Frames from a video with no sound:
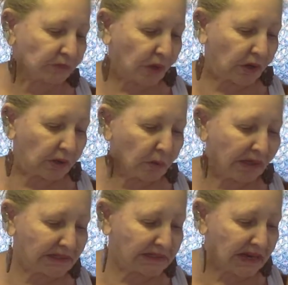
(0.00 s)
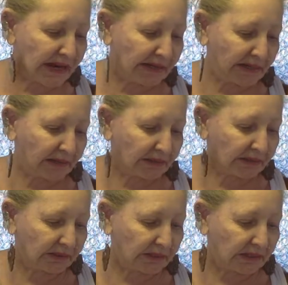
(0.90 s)
on one side,
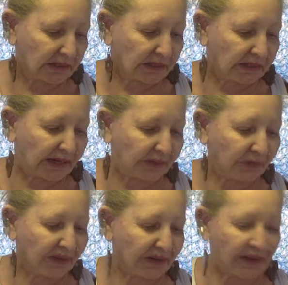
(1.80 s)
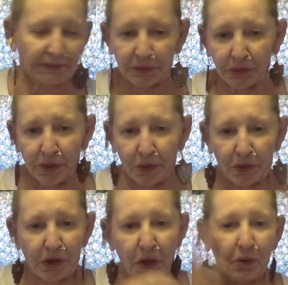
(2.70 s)
and we got the
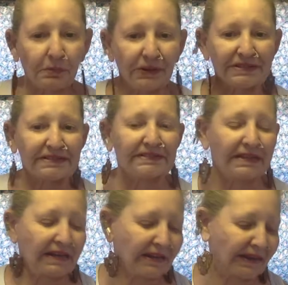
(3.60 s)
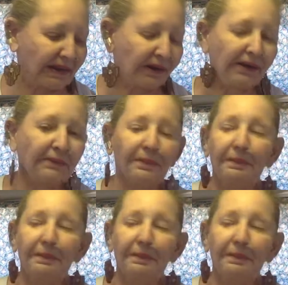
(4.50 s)
cobra sitting there.